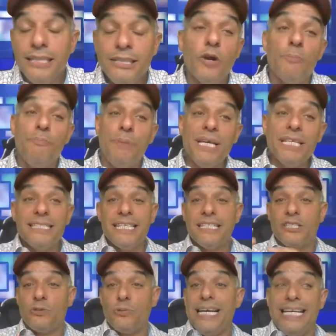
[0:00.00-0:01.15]
Your
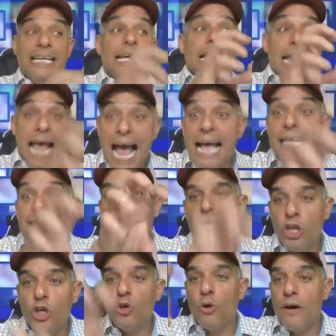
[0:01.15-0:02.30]
business suite has a
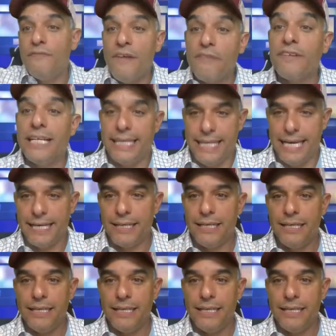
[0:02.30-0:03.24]
little of everything.